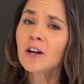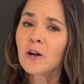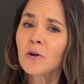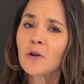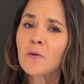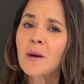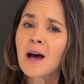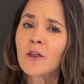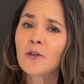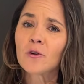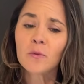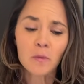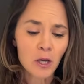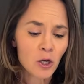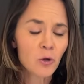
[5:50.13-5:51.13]
to go to the
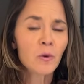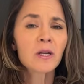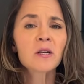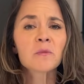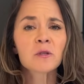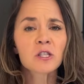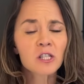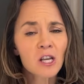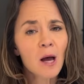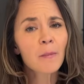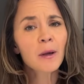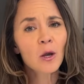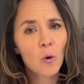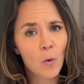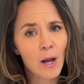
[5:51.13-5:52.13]
bathroom and you end up
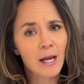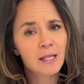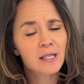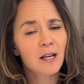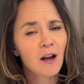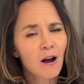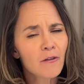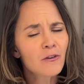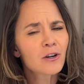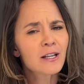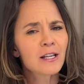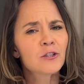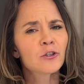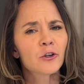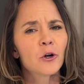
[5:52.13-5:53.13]
sopping wet, covered
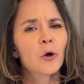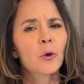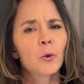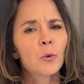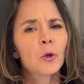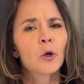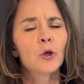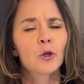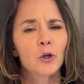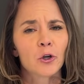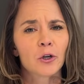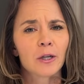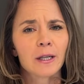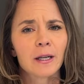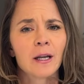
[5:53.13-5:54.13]
in your own
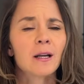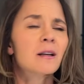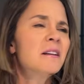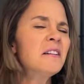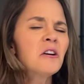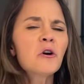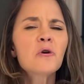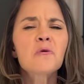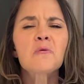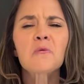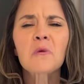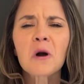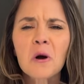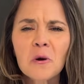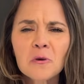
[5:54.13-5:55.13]
urine.
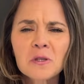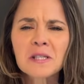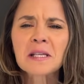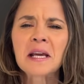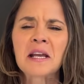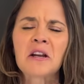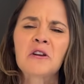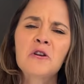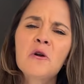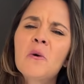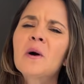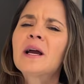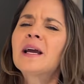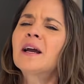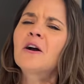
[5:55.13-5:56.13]
Gross and
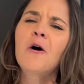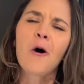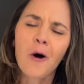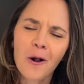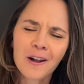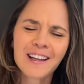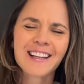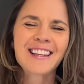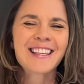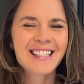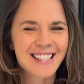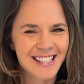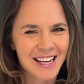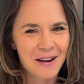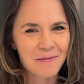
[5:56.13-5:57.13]
annoying all at the
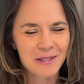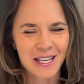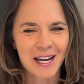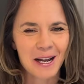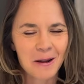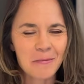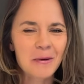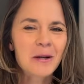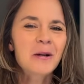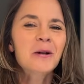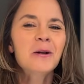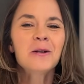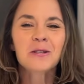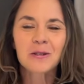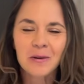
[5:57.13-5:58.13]
same time.
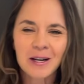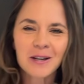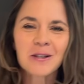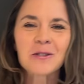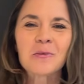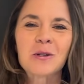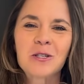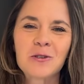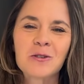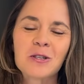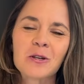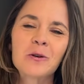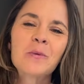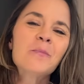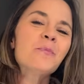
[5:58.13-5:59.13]
So here's what you
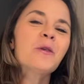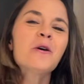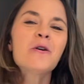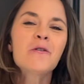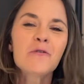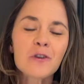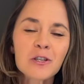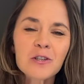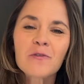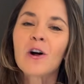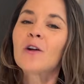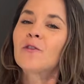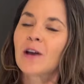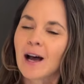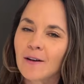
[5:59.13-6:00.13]
do. First of all,
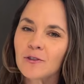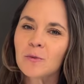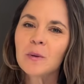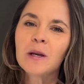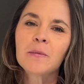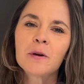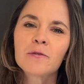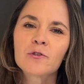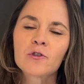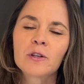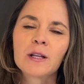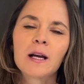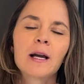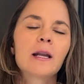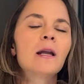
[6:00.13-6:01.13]
if you have to pee above tree
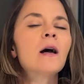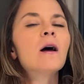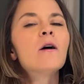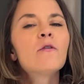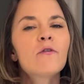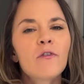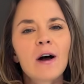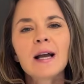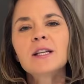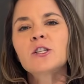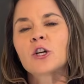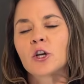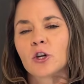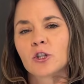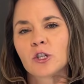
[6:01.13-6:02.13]
line, find
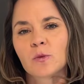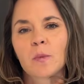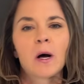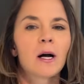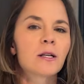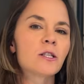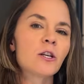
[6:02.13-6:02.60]
a good spot.